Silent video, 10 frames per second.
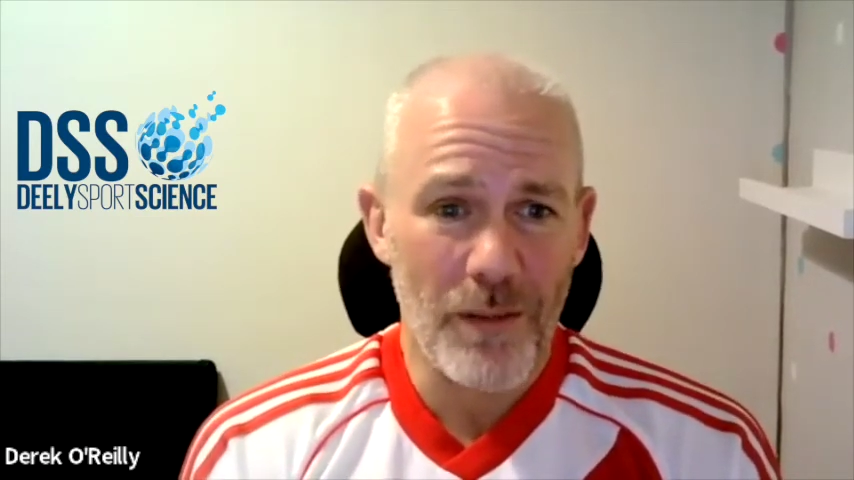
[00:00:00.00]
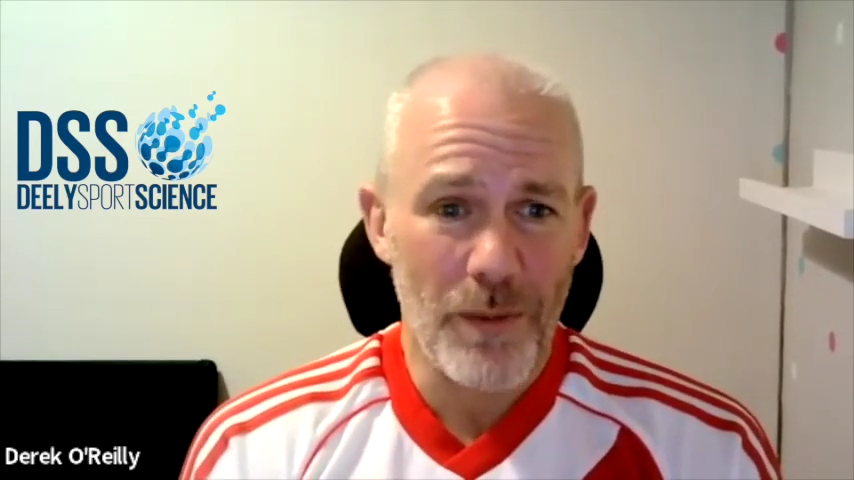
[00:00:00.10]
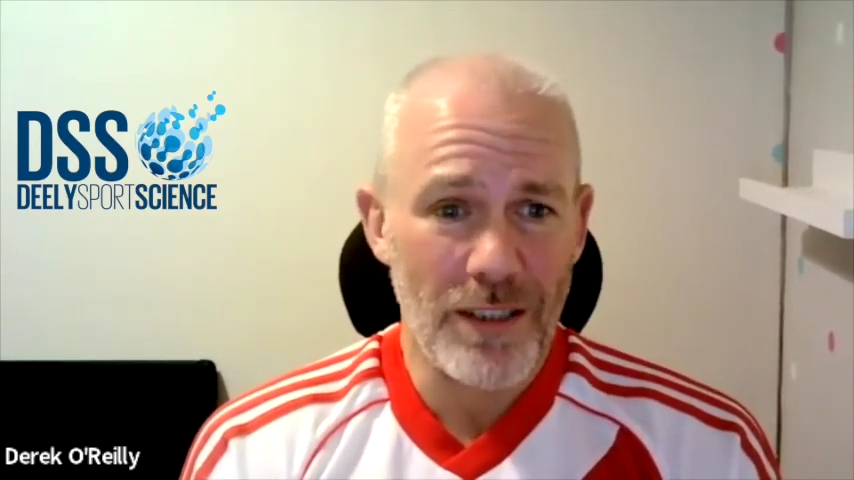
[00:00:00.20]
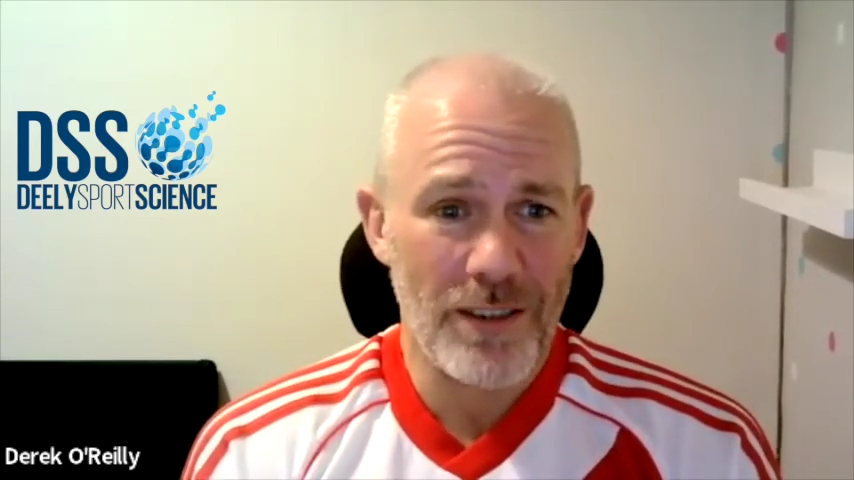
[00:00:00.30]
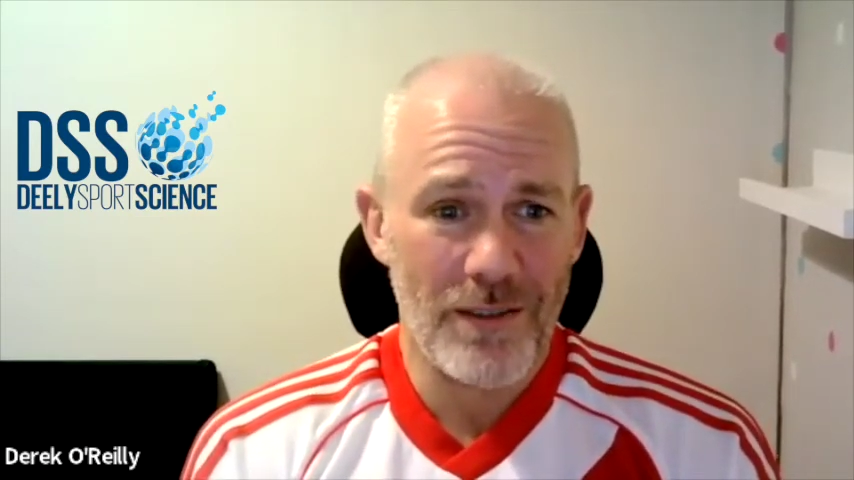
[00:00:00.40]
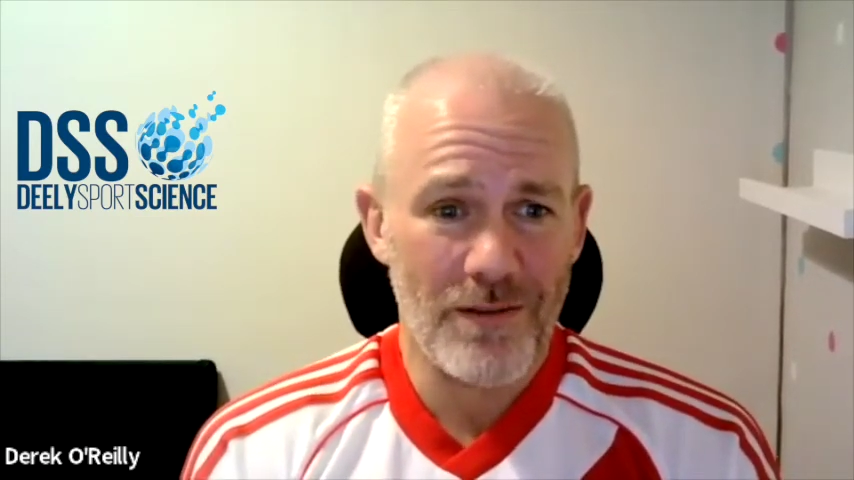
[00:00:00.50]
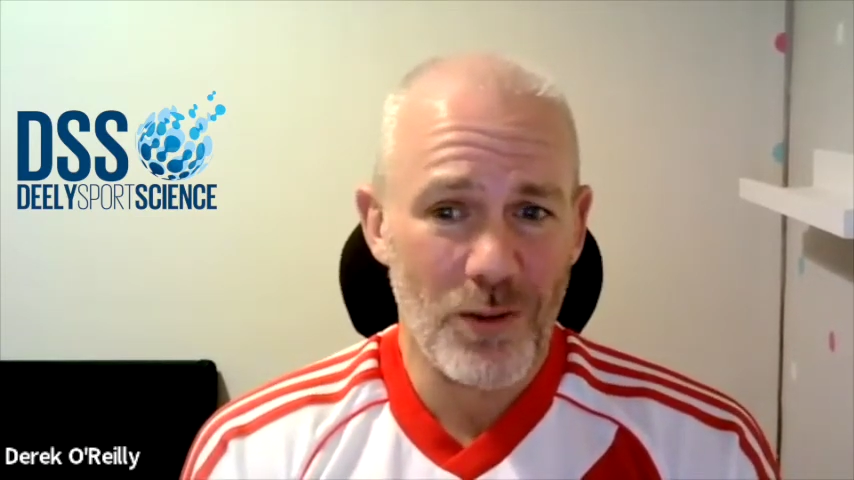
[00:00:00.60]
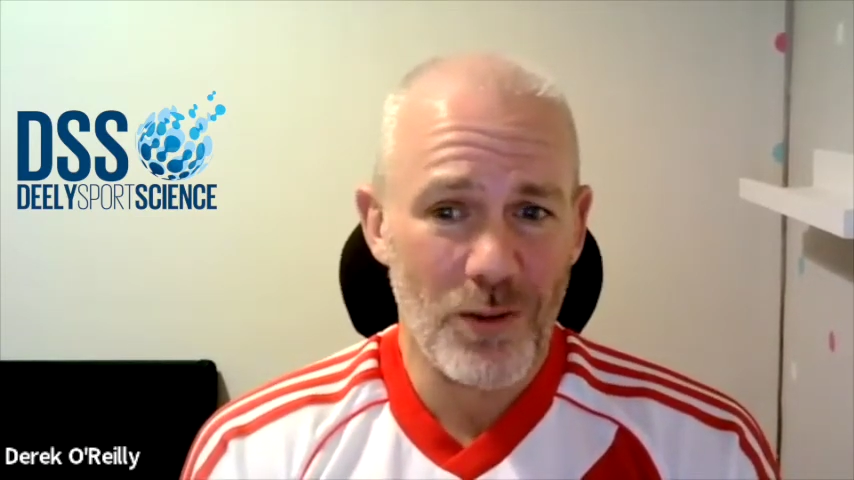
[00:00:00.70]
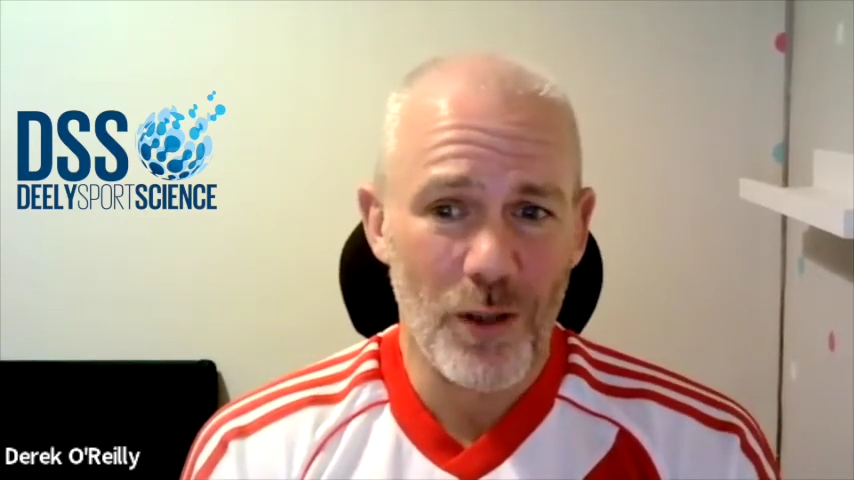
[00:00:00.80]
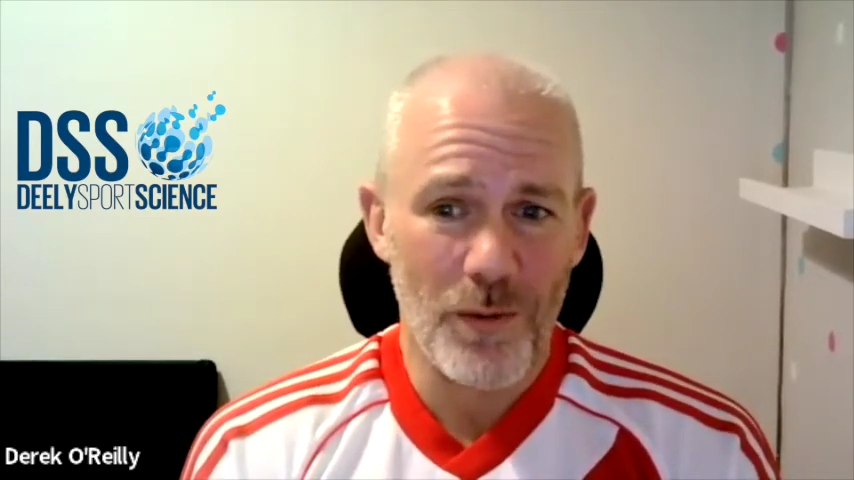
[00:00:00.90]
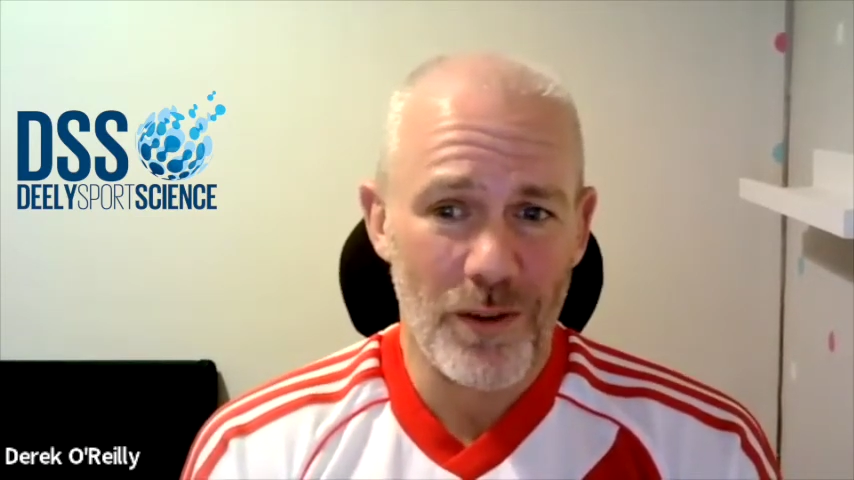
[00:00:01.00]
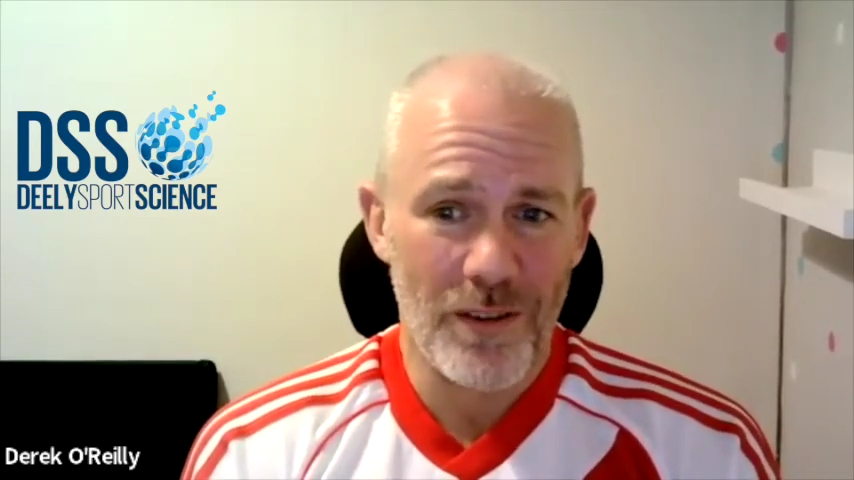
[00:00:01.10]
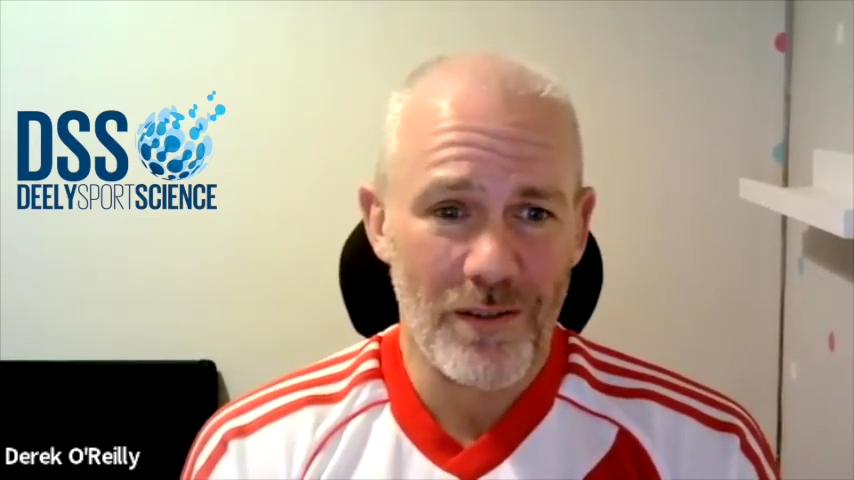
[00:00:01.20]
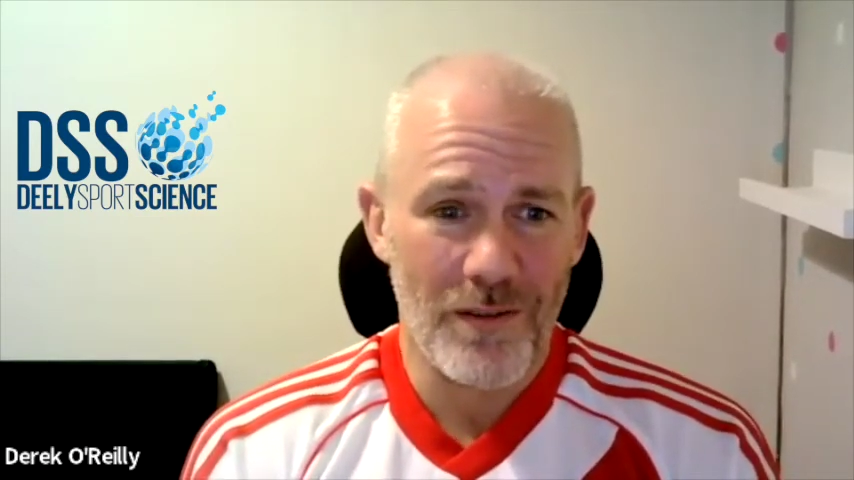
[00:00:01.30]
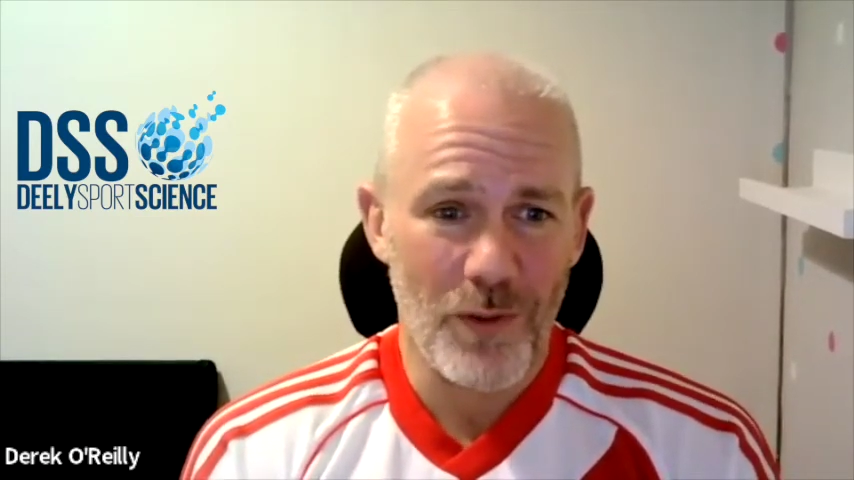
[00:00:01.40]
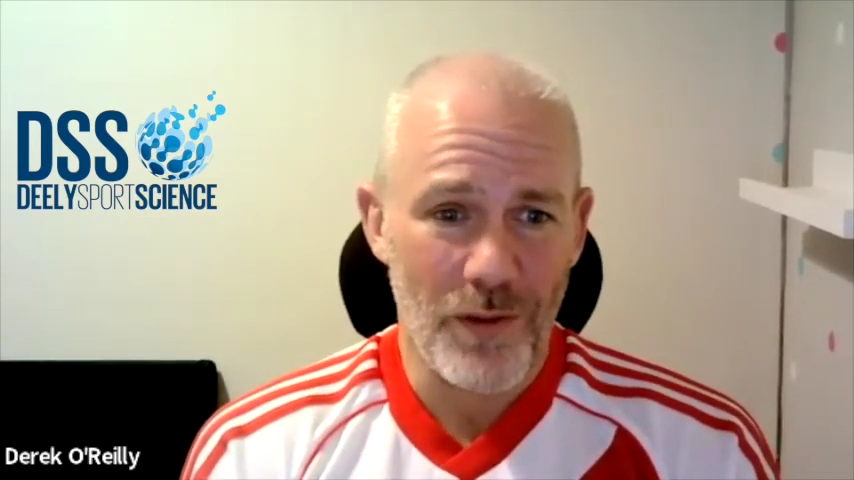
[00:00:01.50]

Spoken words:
best tournaments we've